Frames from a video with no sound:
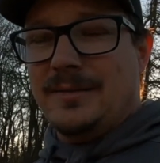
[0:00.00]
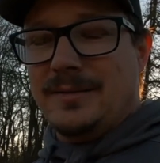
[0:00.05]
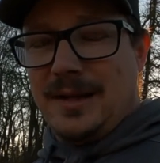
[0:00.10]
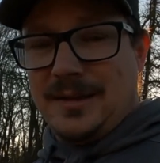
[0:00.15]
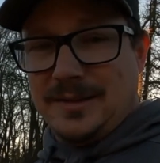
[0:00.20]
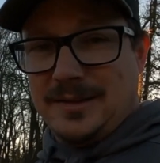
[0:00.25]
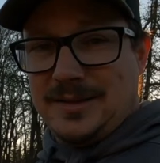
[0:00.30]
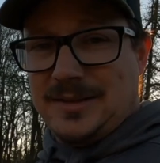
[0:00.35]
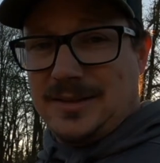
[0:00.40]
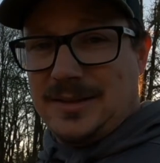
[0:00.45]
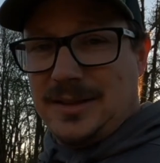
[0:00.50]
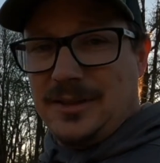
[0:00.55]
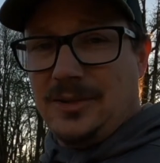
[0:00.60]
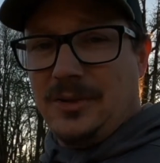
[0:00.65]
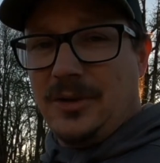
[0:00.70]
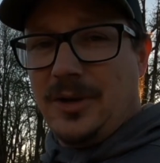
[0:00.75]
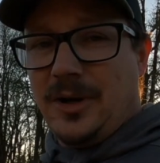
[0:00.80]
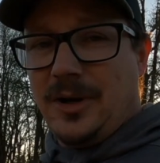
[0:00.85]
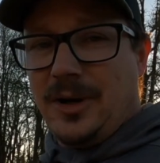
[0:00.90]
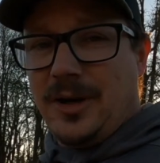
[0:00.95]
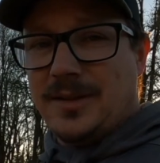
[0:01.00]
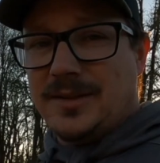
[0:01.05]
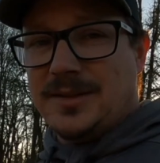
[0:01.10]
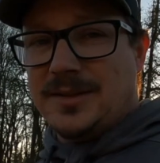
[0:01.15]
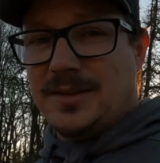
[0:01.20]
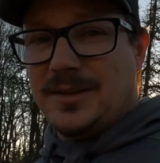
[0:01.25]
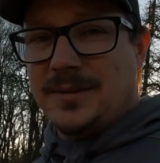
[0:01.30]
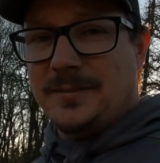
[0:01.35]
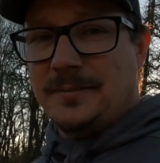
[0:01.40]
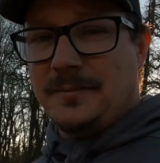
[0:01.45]
that the steel
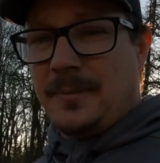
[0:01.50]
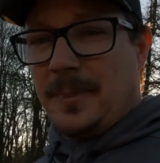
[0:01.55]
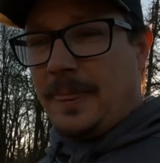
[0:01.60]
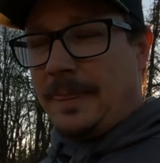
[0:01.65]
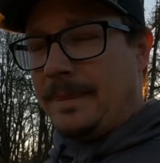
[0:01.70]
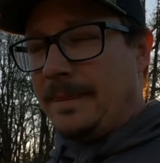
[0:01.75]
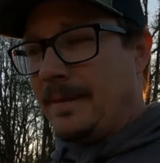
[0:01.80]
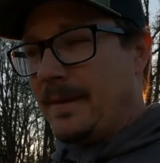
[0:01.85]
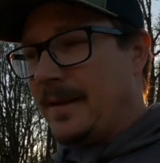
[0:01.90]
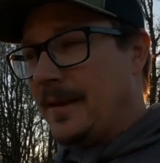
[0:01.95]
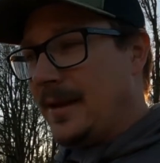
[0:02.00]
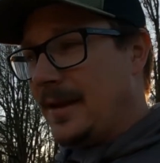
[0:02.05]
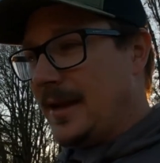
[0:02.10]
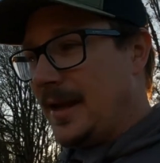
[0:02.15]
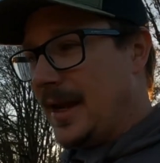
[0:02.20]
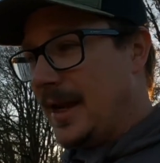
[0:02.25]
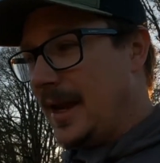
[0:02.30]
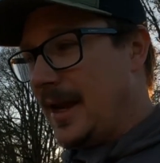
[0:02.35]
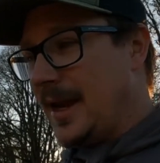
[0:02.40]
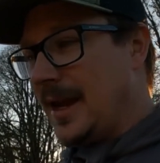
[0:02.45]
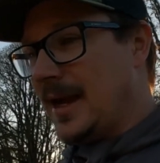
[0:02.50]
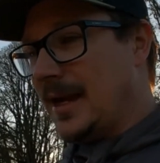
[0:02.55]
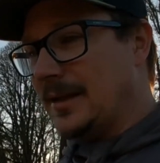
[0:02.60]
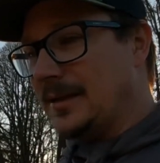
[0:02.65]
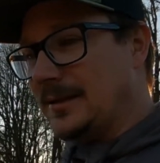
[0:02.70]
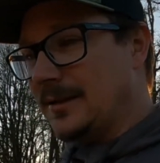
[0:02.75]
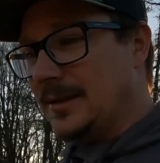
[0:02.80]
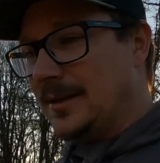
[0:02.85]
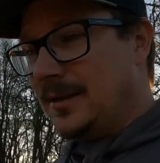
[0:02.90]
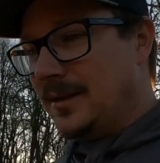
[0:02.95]
costs.
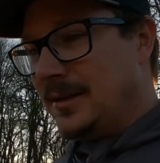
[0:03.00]
And